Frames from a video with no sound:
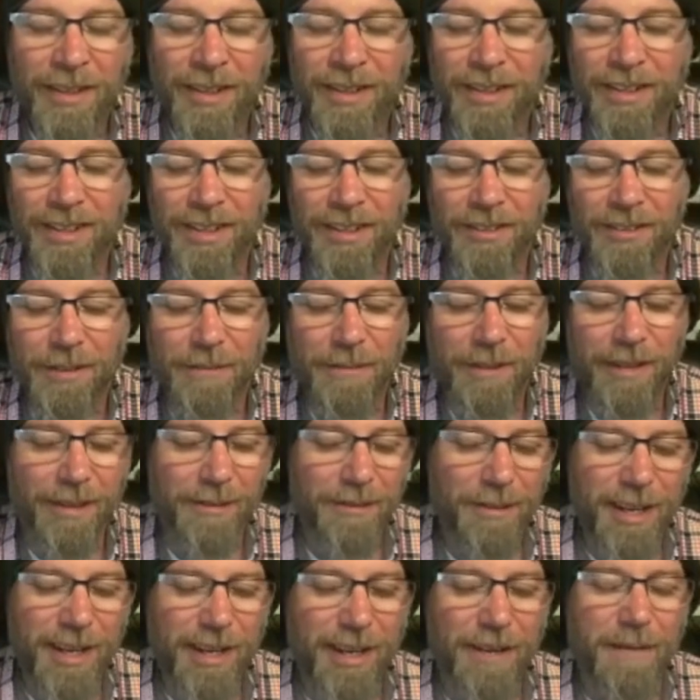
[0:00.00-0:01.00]
you know, we'd be like,
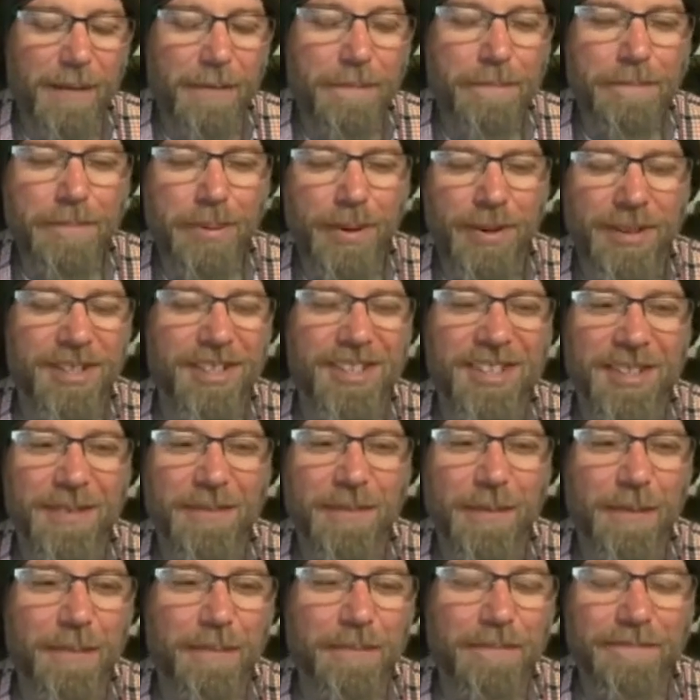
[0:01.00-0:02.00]
we're not going to be pussies
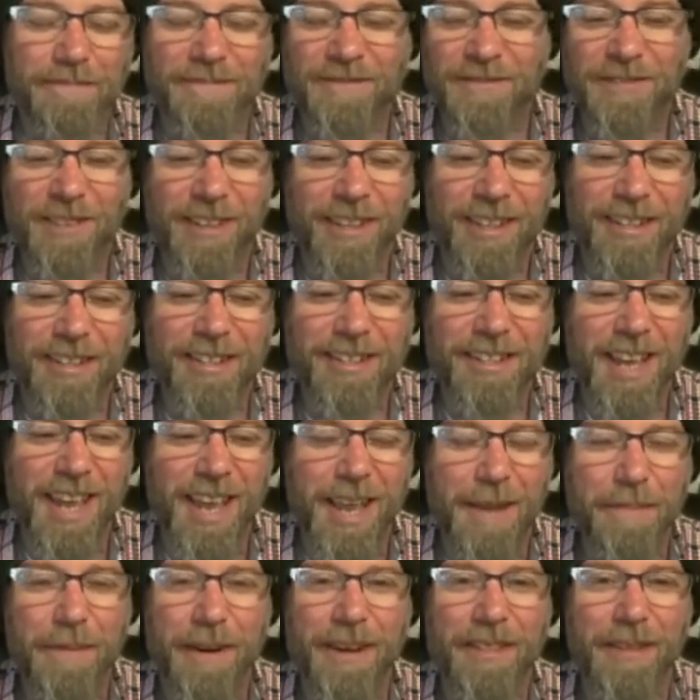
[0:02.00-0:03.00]
and put fucking
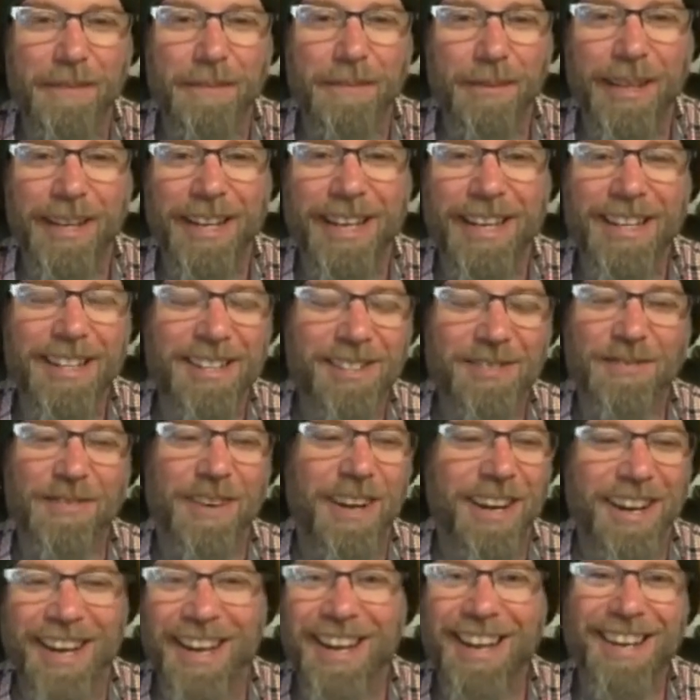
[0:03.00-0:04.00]
tape on the blade. It's
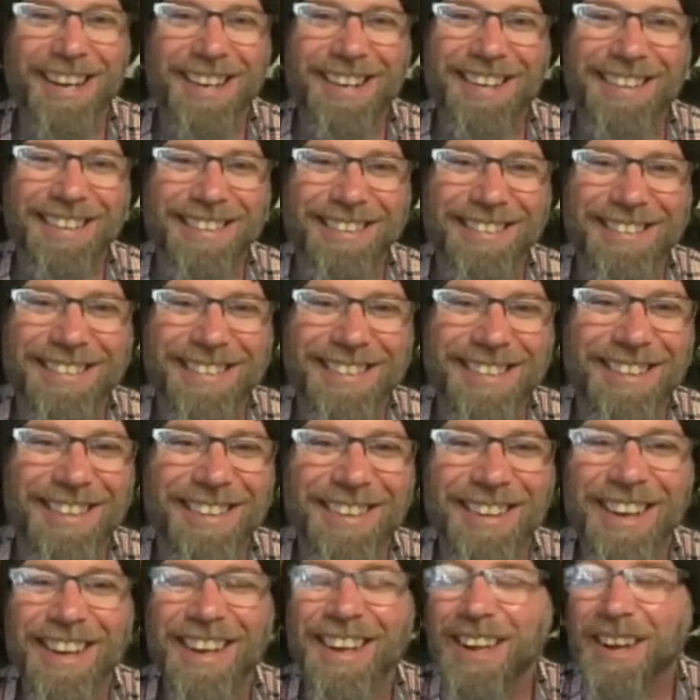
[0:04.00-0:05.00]
fine. And
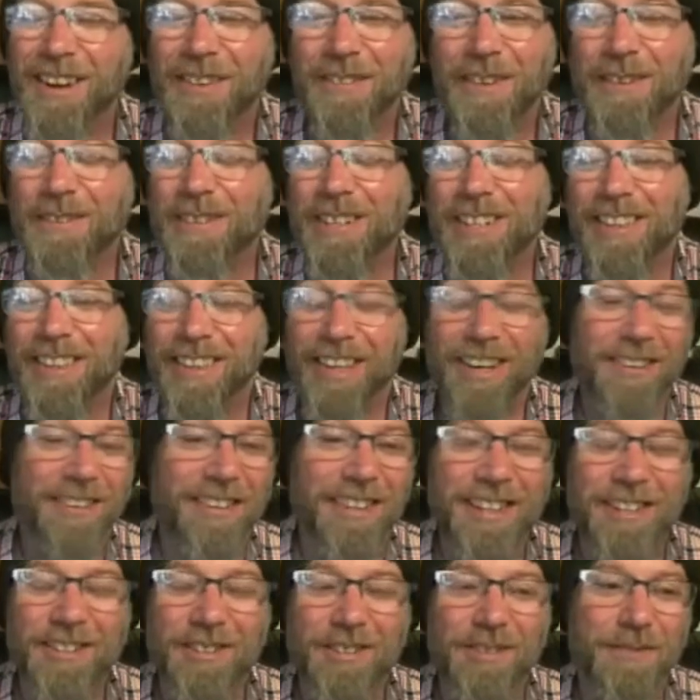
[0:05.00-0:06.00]
so we would
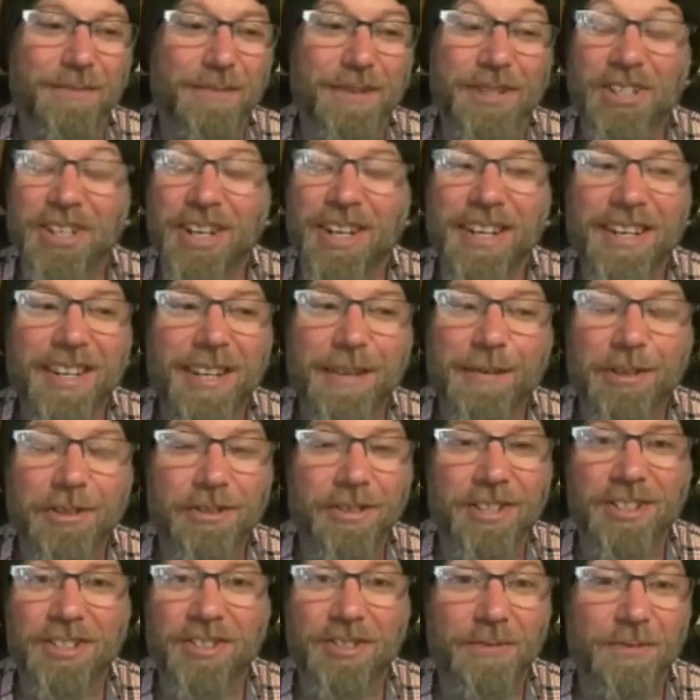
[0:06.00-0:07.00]
literally do machete
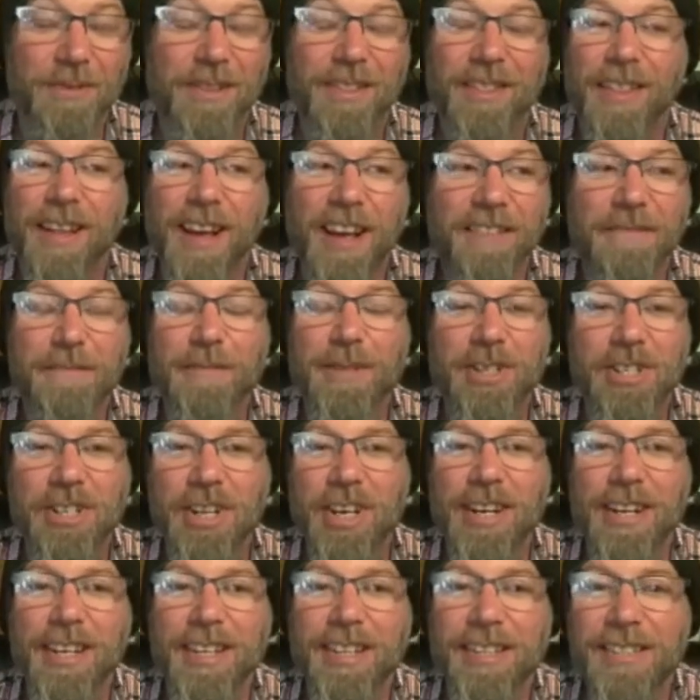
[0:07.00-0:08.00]
demonstrations with live
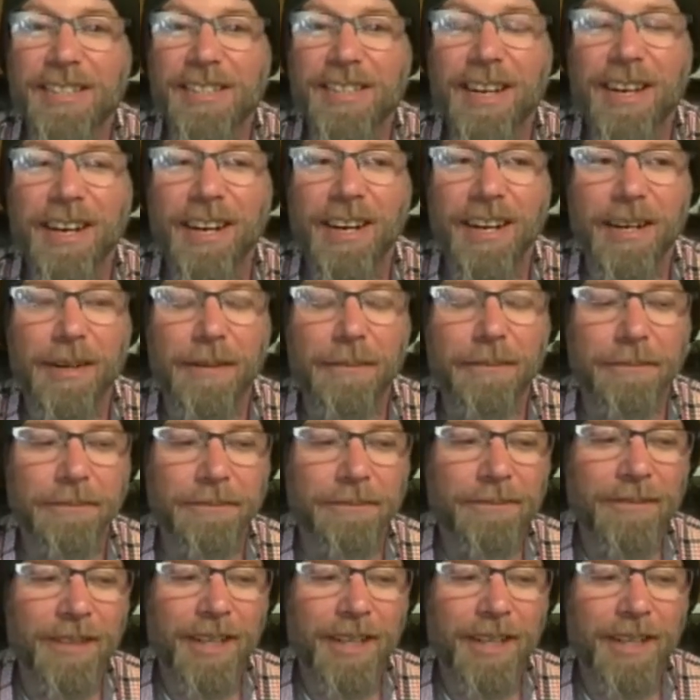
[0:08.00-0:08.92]
machetes. Um,